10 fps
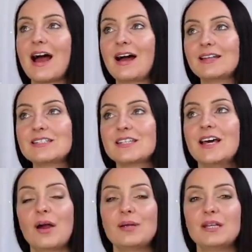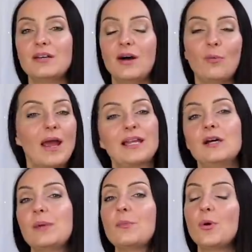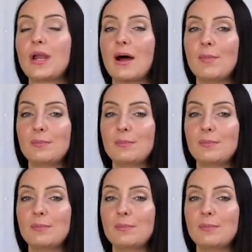and going away a little bit more now,